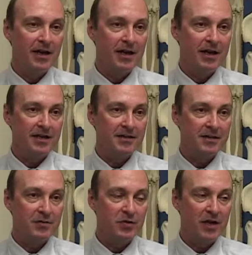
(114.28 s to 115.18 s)
And
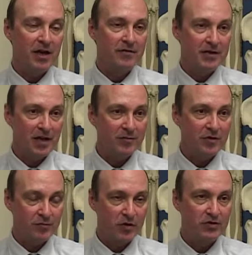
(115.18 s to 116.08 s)
we have a number
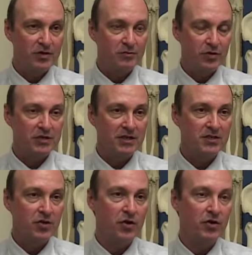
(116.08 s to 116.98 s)
of projects
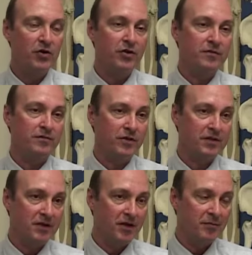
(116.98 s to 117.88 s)
going on. For
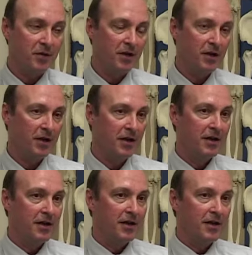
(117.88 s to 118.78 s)
example,
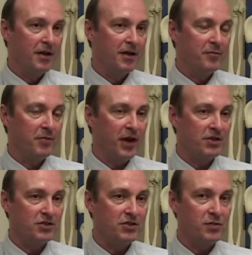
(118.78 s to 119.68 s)

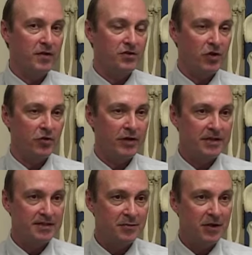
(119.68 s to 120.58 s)
patients with shoulder
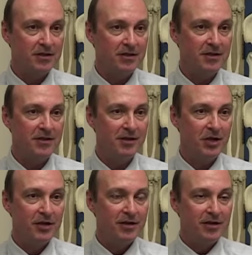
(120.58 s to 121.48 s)
instability,
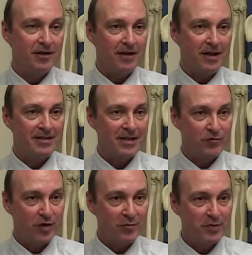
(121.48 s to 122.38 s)
the classic
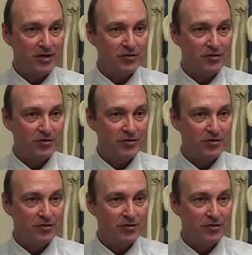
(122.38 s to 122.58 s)
rugby